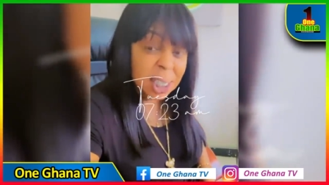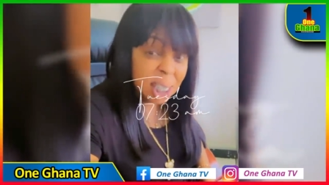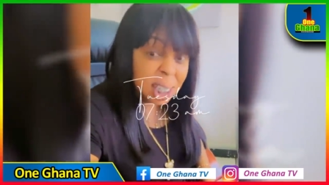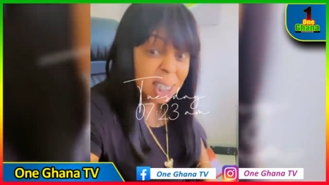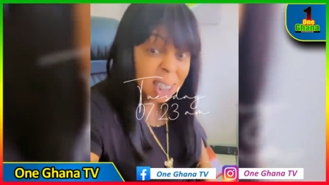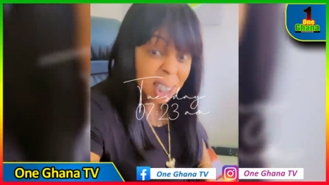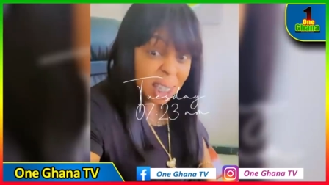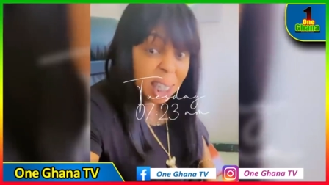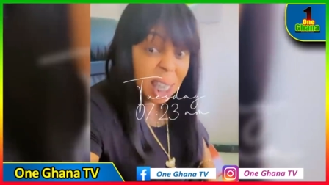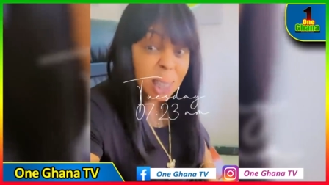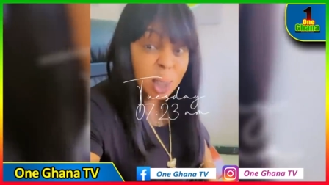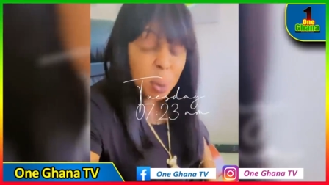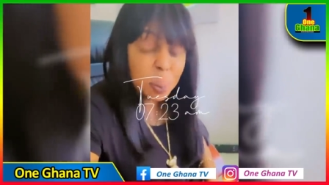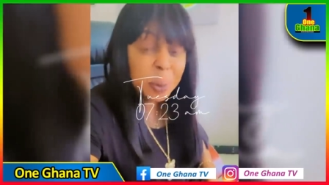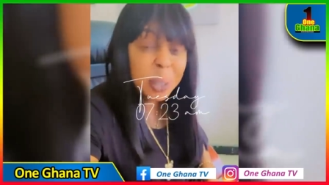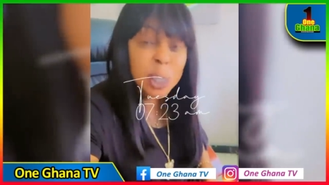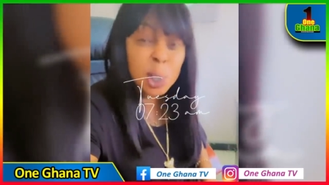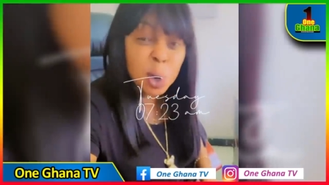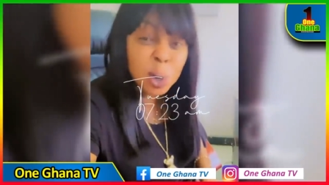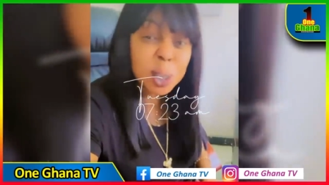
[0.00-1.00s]
Just in case
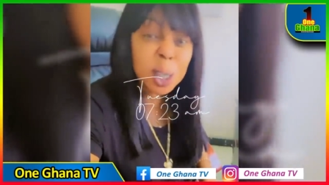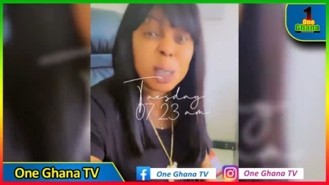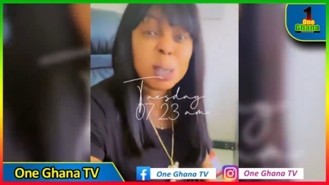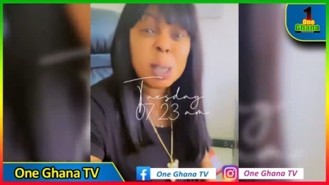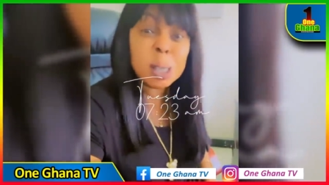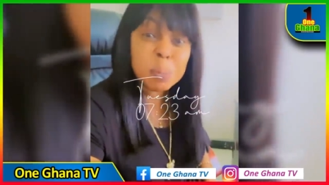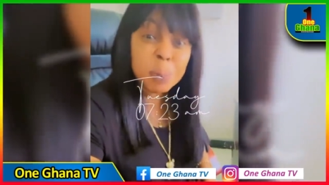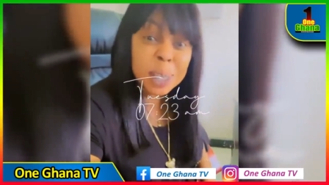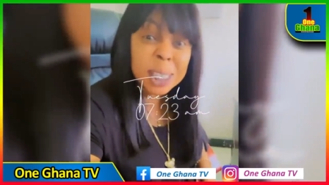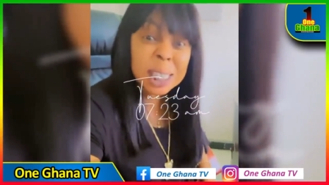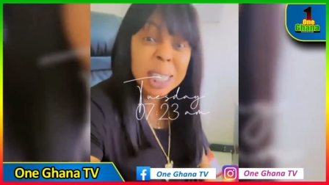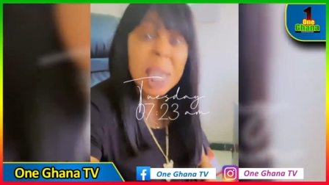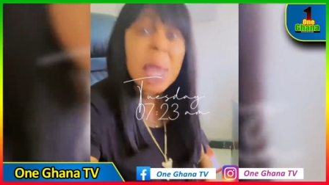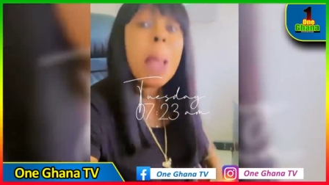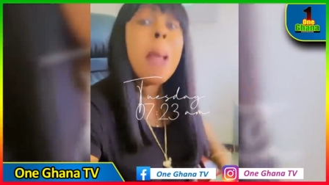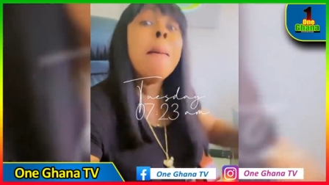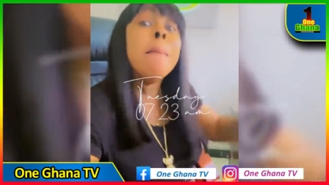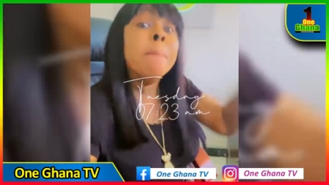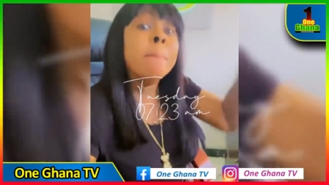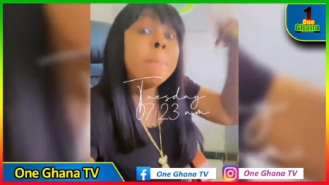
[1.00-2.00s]
people saw
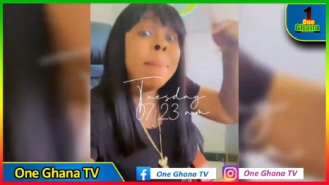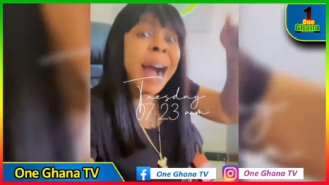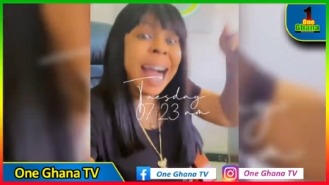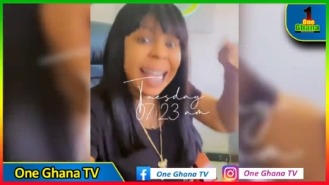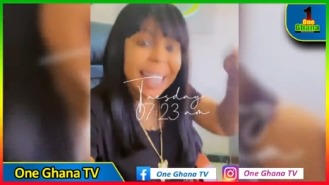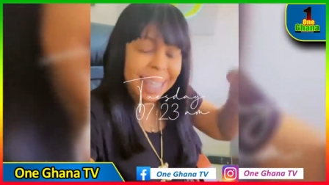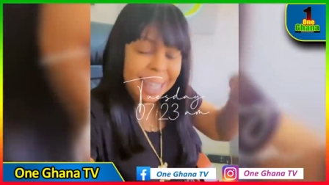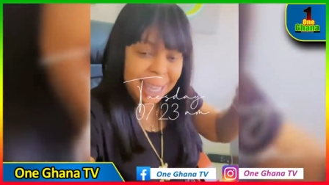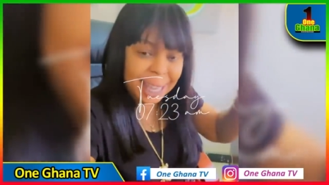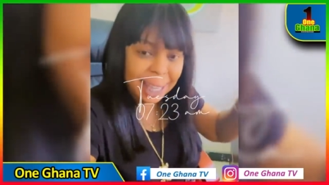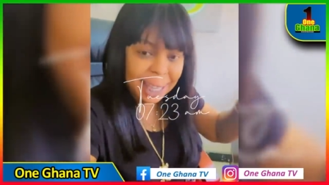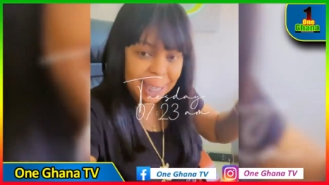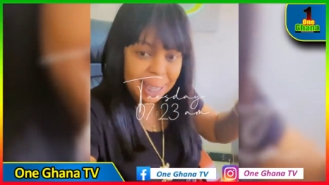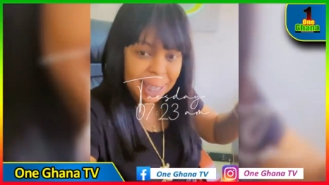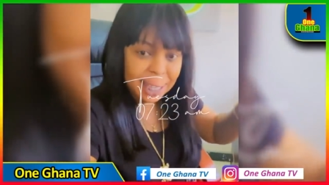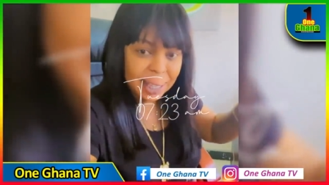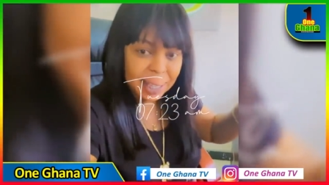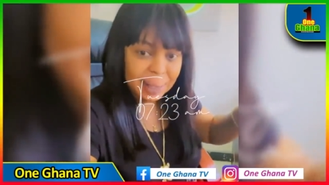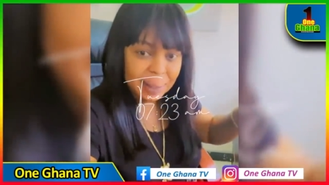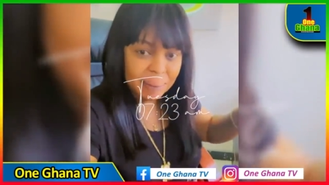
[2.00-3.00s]
disrespecting my
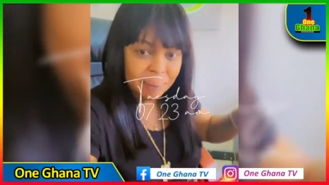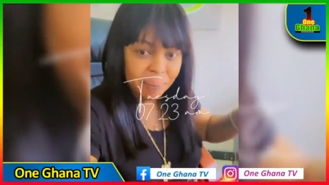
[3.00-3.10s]
king.